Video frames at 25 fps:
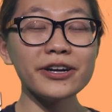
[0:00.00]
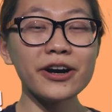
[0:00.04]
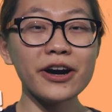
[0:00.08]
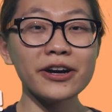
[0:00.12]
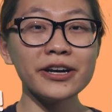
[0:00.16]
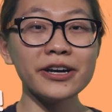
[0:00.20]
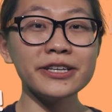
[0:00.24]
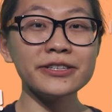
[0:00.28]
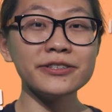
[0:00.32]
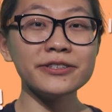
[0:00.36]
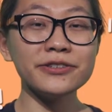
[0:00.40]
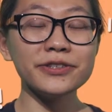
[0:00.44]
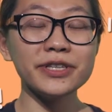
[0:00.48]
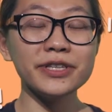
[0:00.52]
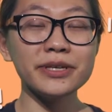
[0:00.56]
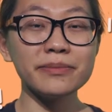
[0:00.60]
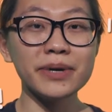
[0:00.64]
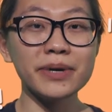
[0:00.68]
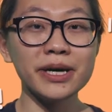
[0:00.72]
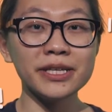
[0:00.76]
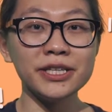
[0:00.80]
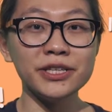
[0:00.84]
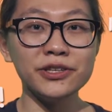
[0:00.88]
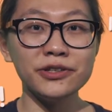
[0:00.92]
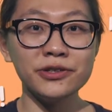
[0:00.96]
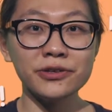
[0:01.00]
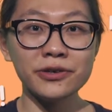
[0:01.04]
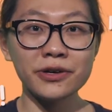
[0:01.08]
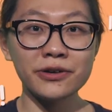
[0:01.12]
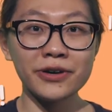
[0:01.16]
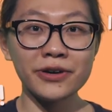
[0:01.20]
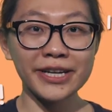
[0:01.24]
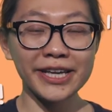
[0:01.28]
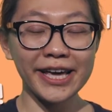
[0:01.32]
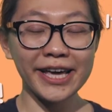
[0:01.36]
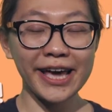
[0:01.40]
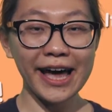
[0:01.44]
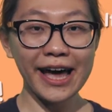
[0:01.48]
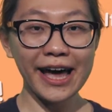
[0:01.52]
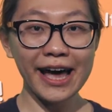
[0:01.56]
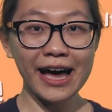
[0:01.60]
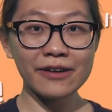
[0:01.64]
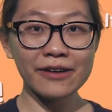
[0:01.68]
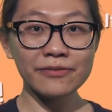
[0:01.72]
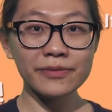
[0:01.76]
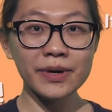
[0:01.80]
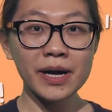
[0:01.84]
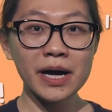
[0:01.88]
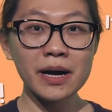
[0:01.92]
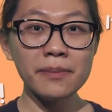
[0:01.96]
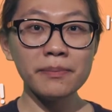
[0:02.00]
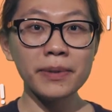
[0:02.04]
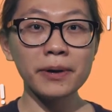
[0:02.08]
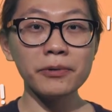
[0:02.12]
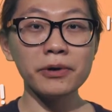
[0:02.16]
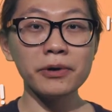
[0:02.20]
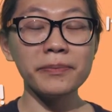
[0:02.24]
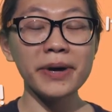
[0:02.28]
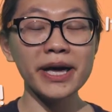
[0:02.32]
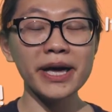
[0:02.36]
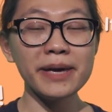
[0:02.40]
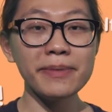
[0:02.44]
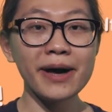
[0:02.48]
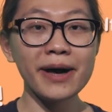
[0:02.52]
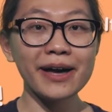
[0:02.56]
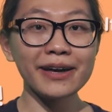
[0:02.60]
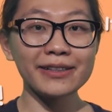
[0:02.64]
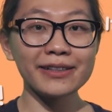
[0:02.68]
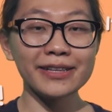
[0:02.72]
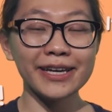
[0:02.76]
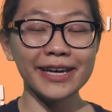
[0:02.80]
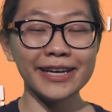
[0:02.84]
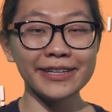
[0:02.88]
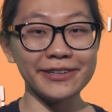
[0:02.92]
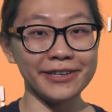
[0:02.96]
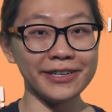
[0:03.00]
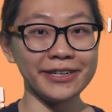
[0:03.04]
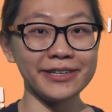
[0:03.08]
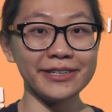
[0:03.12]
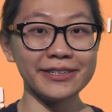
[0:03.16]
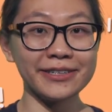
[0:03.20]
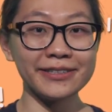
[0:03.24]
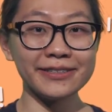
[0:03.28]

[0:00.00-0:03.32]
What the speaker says: card is using money you don't already have, but will pay back later.